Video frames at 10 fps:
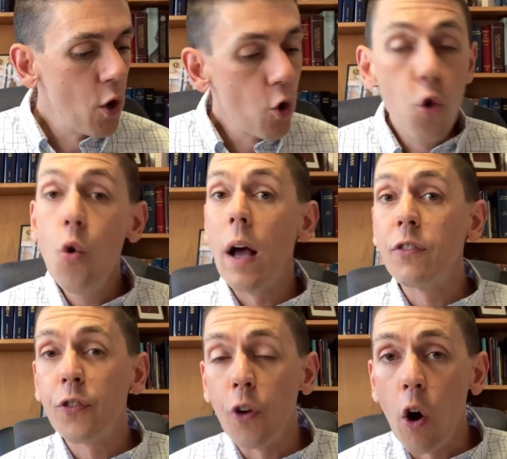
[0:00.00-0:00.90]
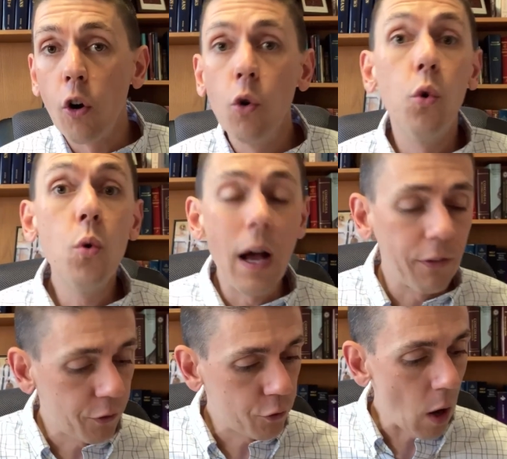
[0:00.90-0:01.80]
Who has sorrow? Who has
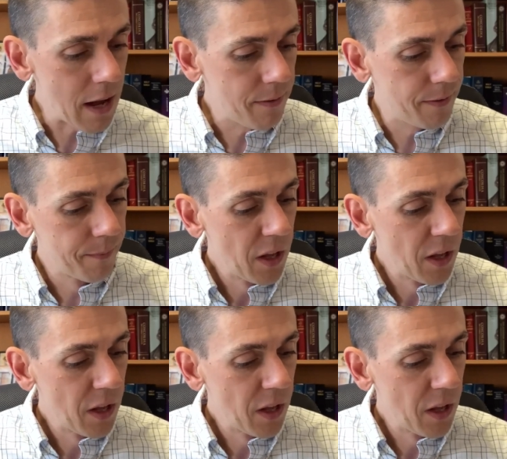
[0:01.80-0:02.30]
strife?